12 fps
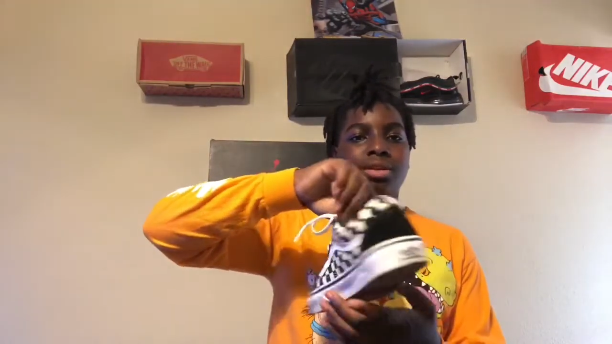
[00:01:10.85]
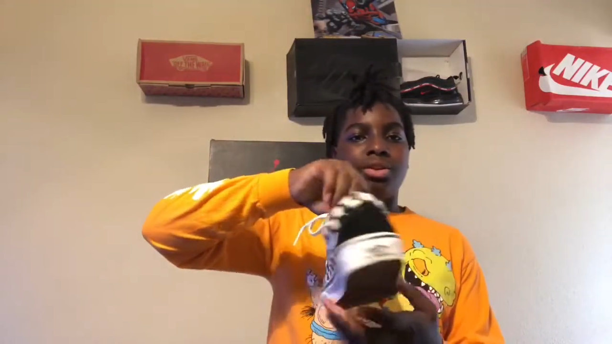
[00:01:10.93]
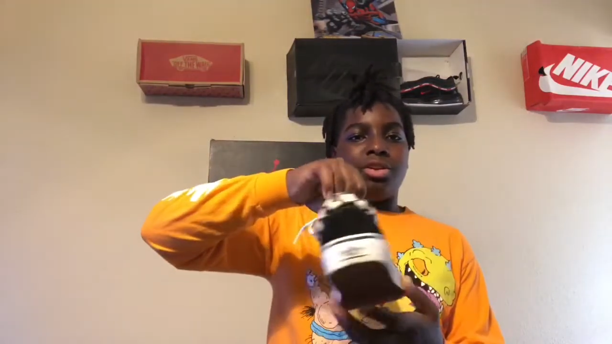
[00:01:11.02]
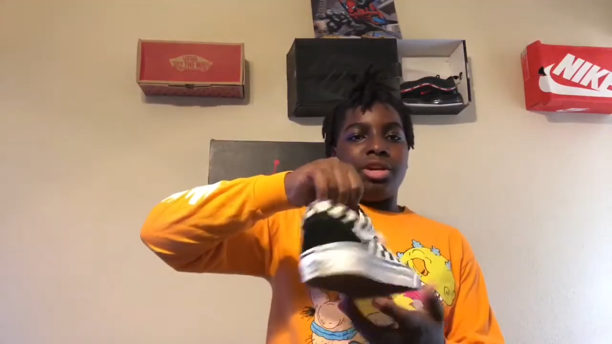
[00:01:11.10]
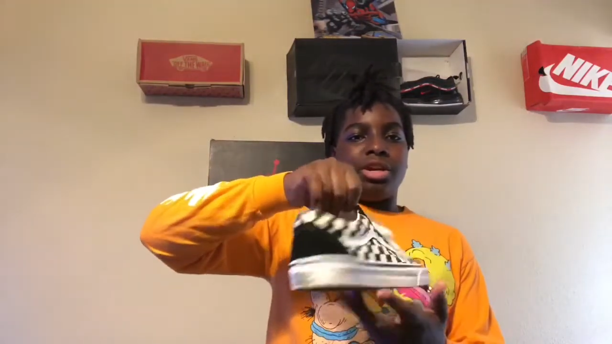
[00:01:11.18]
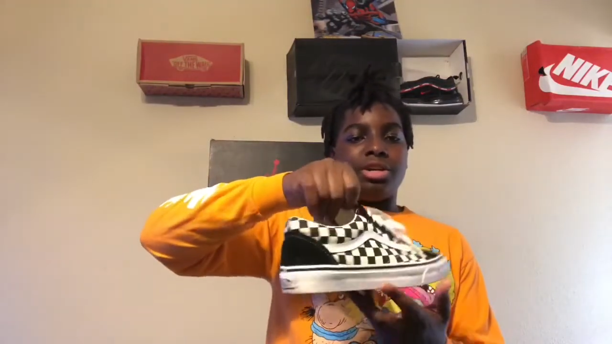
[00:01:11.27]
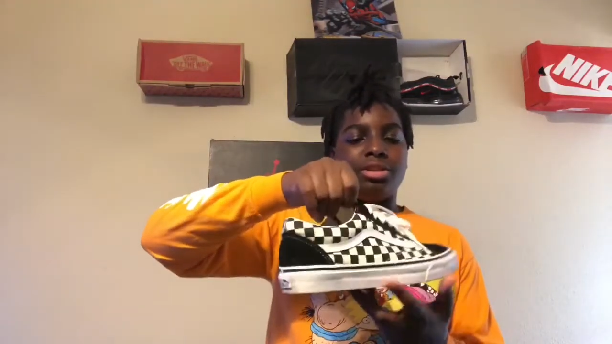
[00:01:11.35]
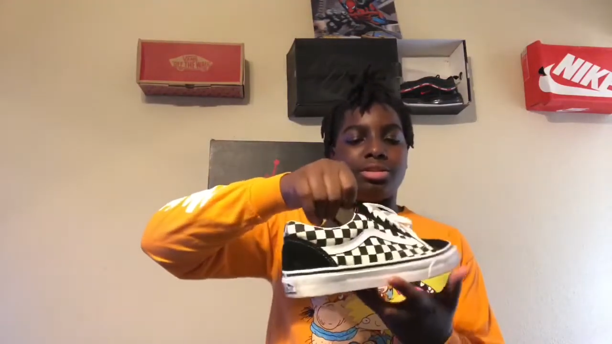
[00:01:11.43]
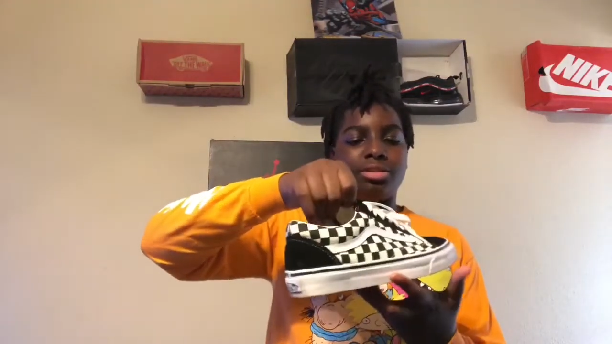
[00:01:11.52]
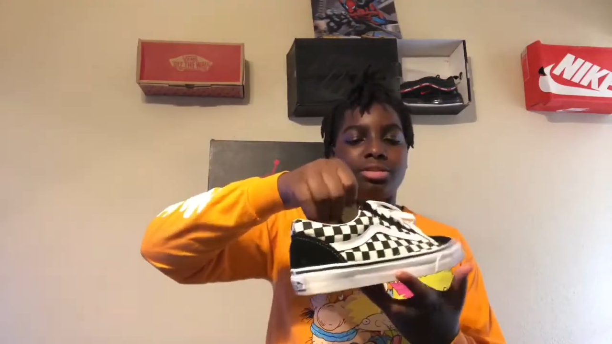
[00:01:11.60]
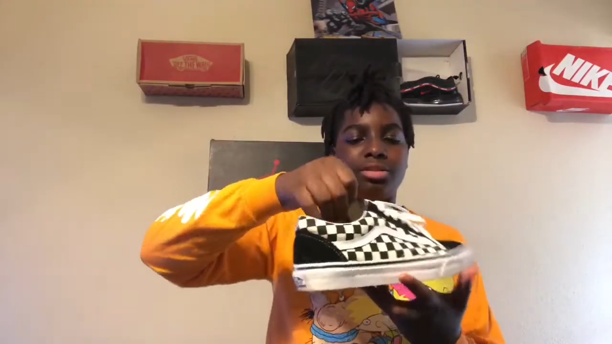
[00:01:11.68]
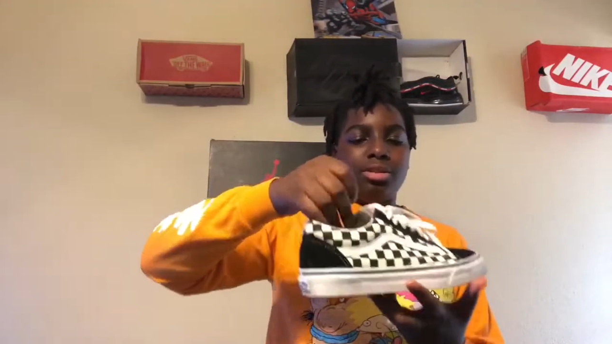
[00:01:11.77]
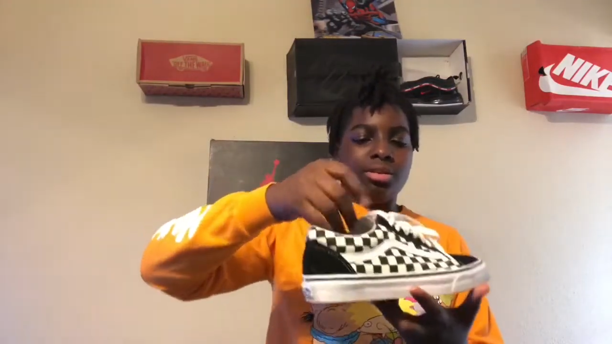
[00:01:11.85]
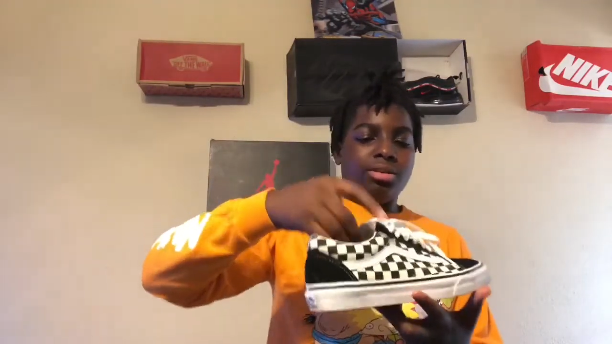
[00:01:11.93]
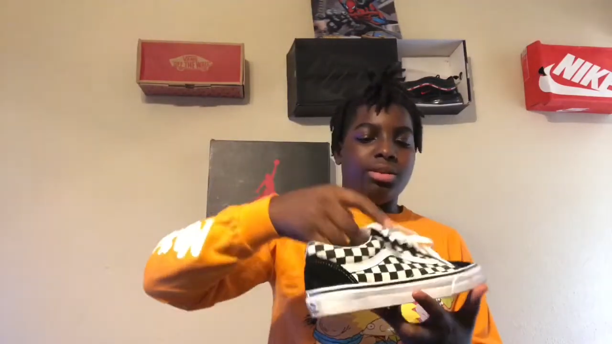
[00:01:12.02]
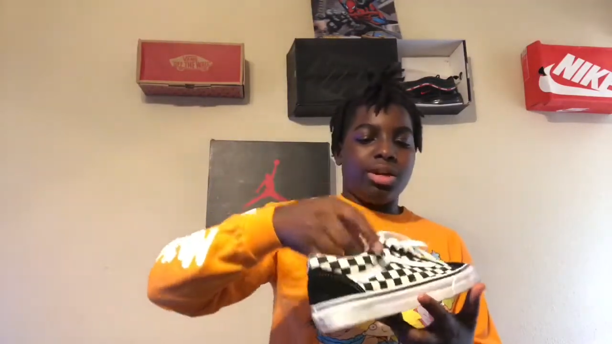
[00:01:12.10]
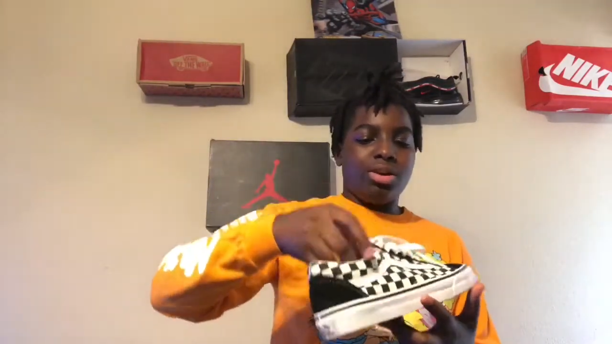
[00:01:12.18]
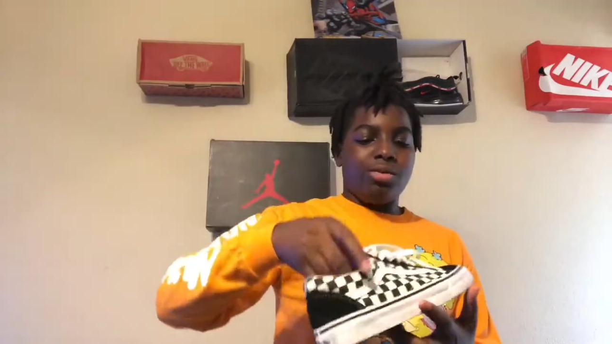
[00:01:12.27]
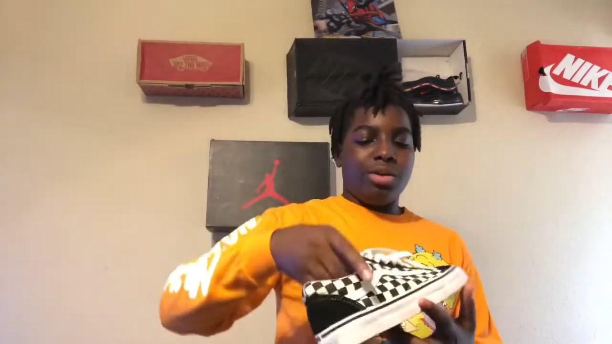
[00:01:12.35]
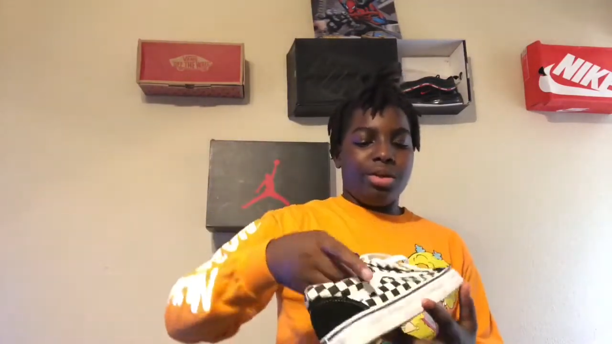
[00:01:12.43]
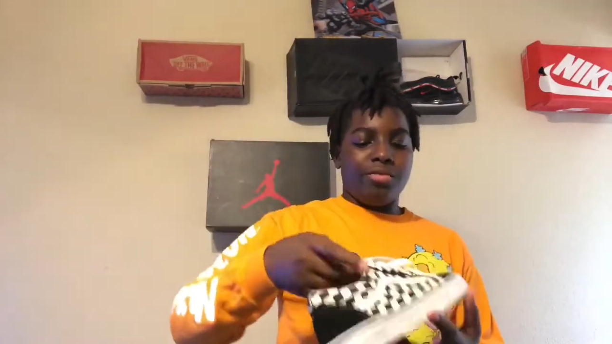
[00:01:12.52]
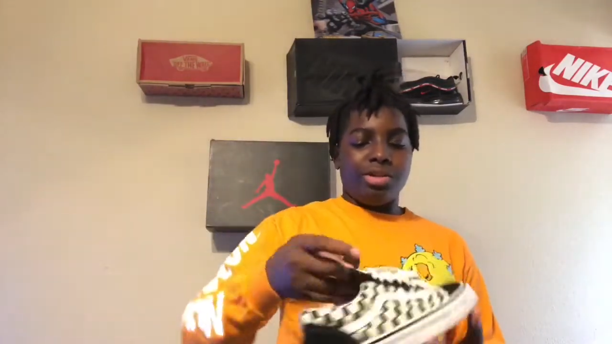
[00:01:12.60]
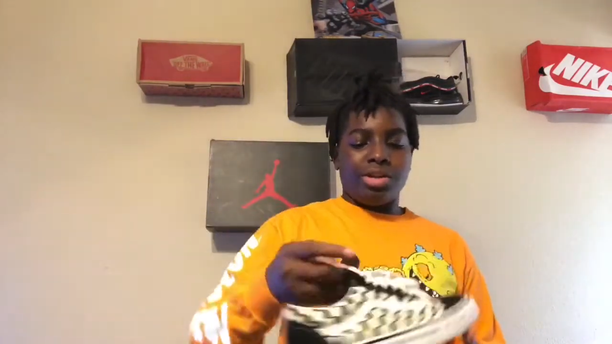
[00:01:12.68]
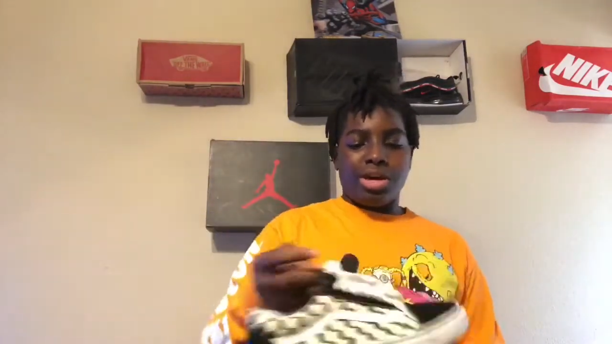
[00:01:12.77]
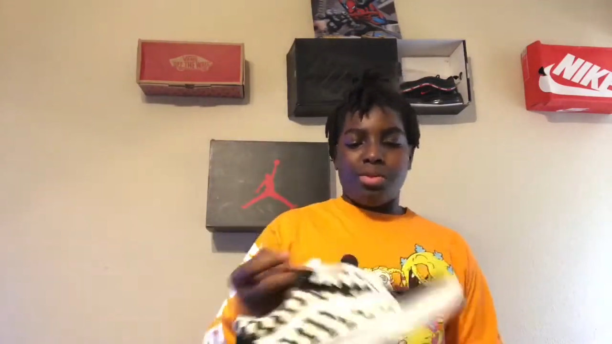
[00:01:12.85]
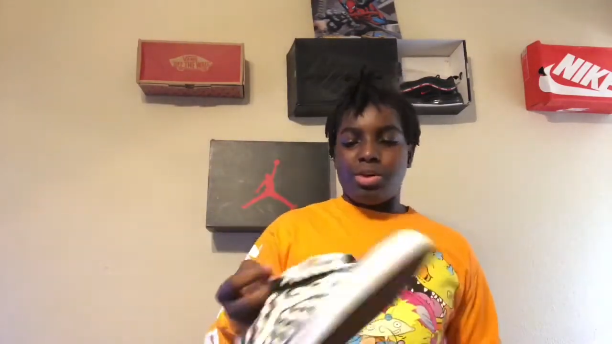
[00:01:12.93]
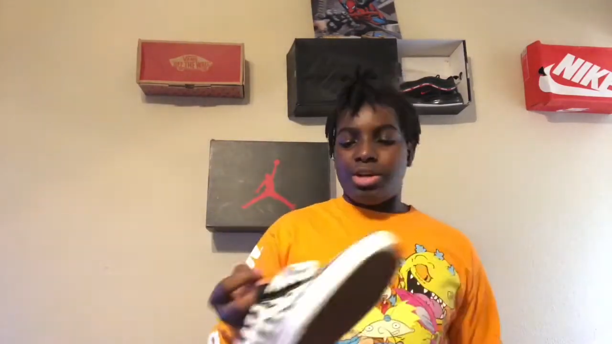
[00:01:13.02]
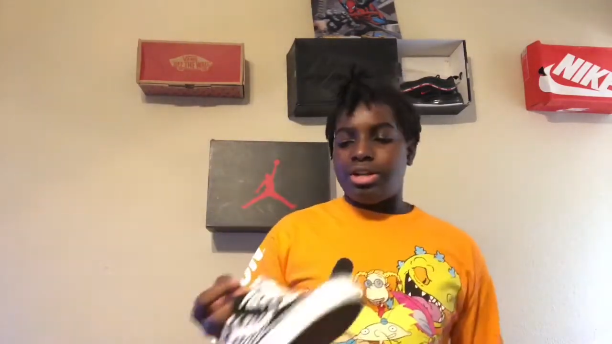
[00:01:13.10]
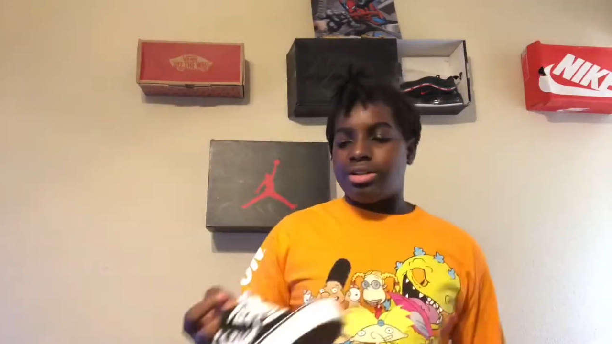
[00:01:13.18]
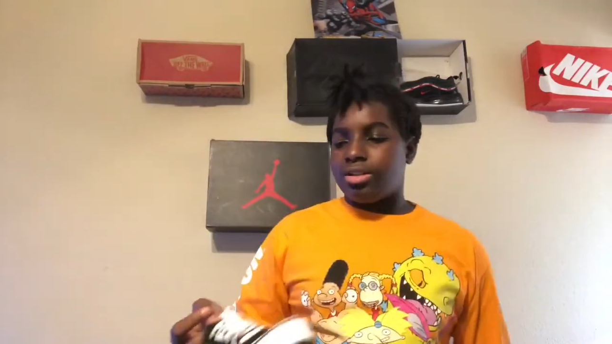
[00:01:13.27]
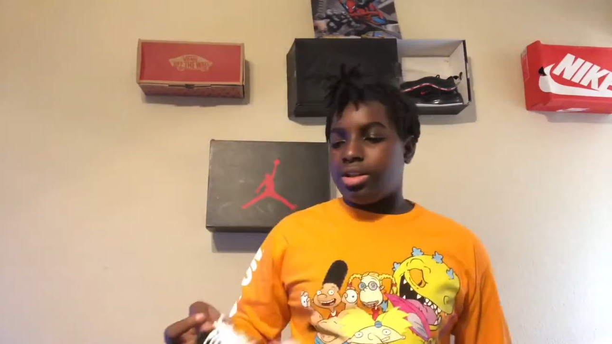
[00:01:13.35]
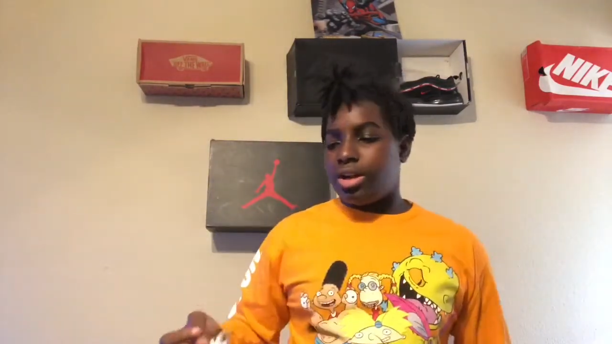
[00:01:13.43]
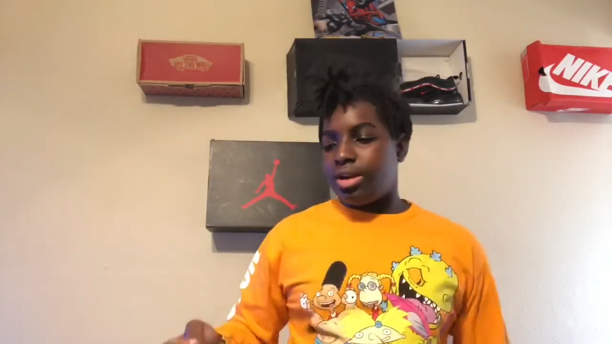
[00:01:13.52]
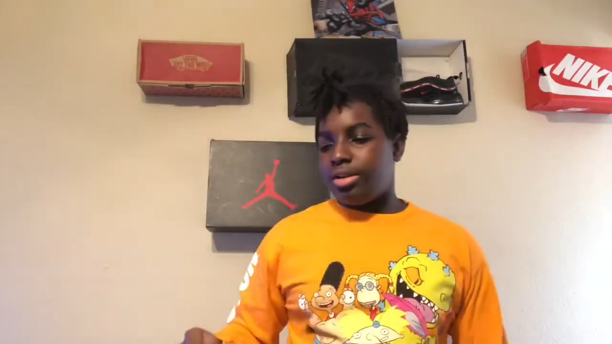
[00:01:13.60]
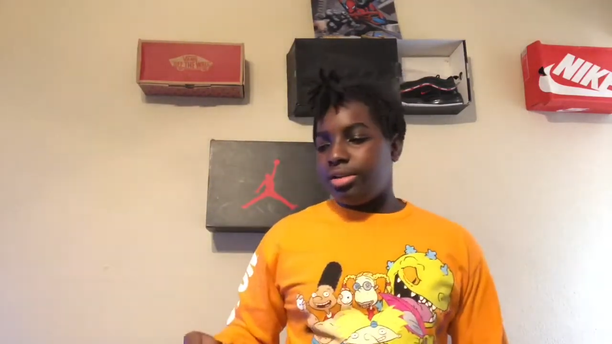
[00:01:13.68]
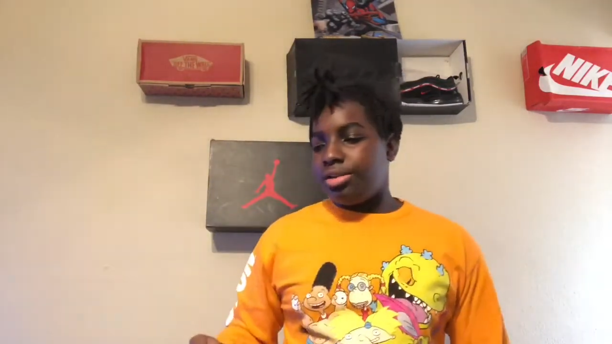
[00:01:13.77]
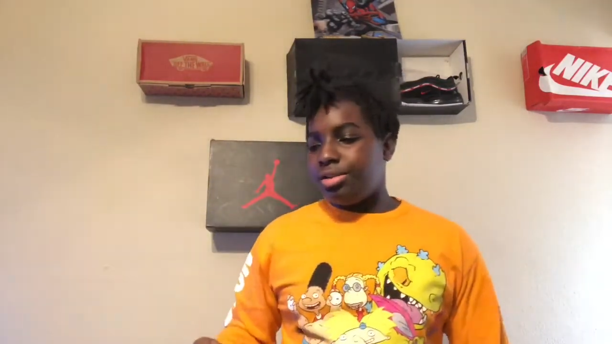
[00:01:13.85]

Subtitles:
They're nice. They go with everything. I wear these a lot.